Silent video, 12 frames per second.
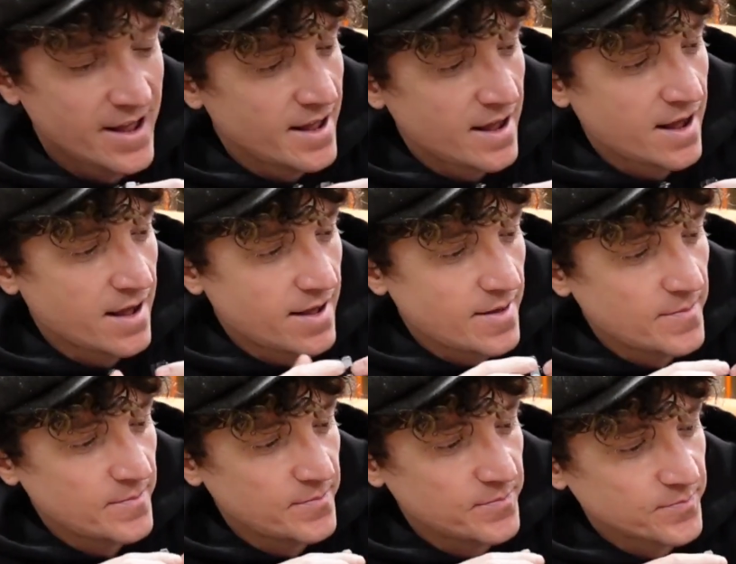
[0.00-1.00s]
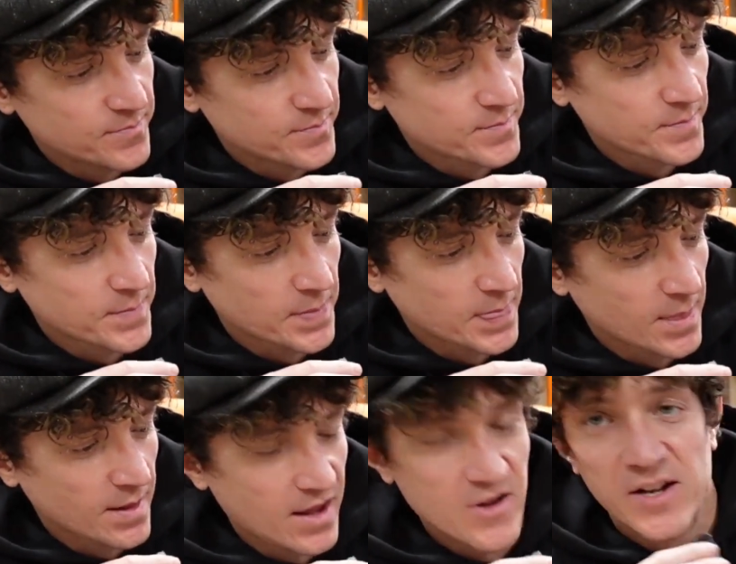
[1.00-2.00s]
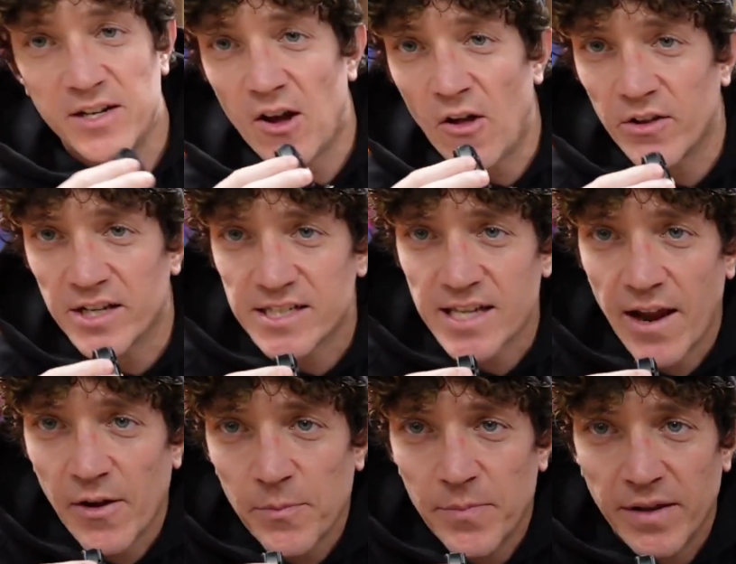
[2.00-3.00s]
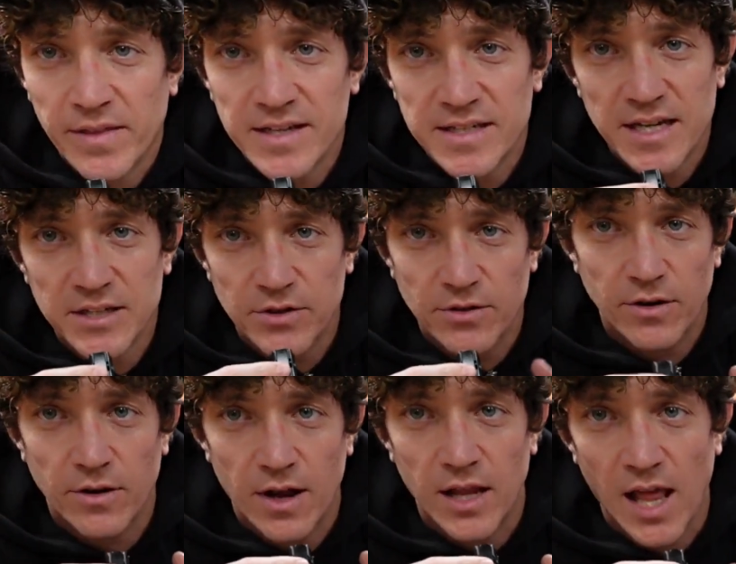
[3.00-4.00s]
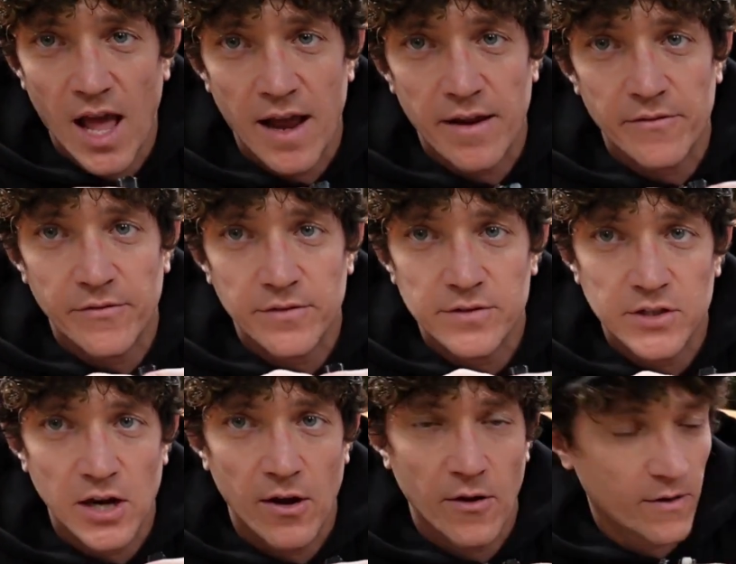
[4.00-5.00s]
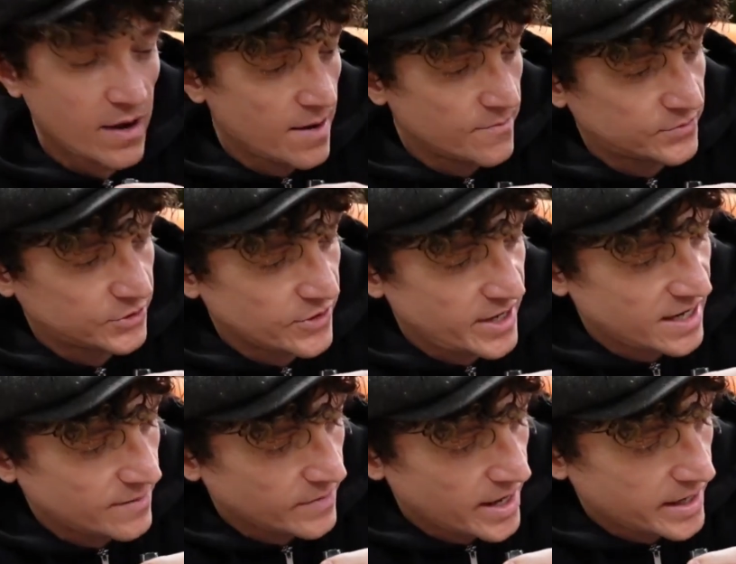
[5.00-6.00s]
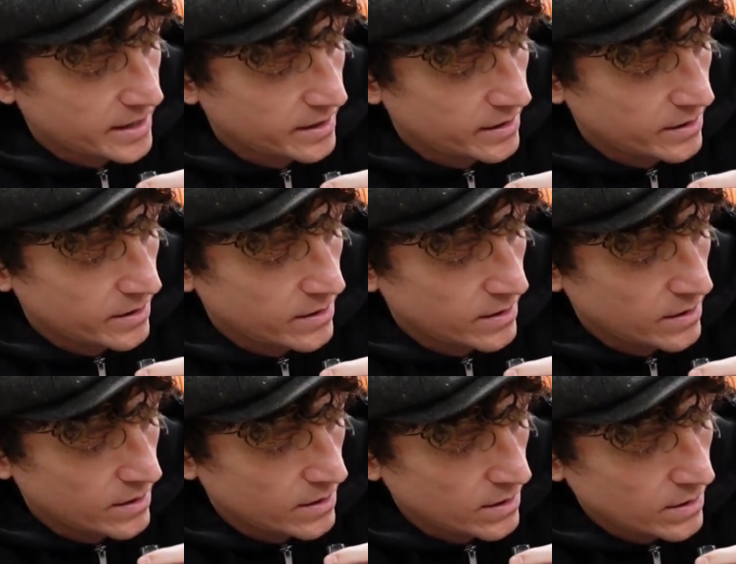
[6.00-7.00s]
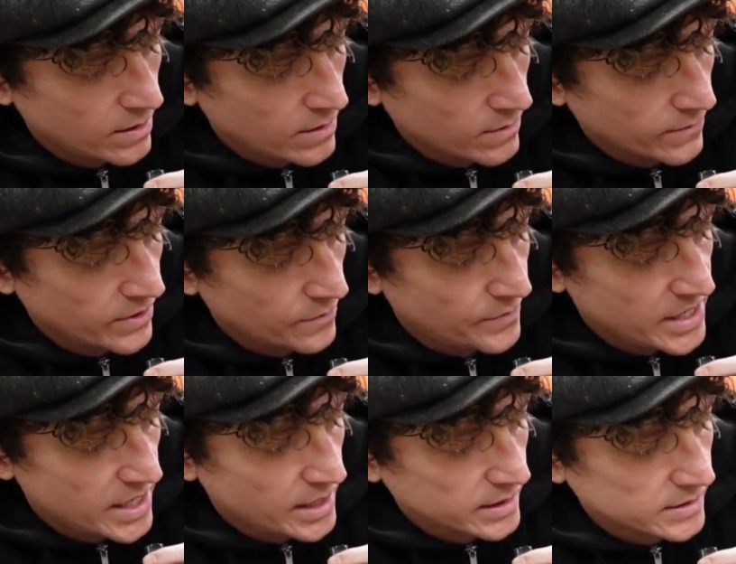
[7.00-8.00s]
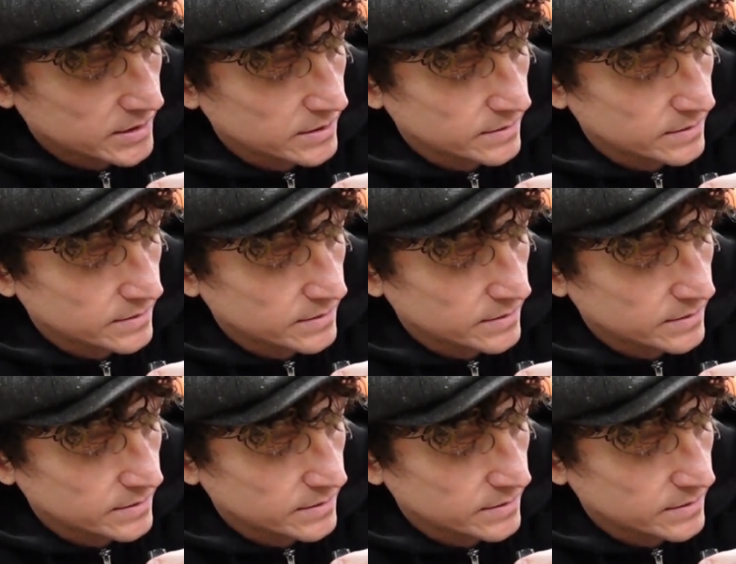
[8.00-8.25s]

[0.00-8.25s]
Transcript: Um, you could call it a sale, but these things are alive. So I'm treating them like real beings.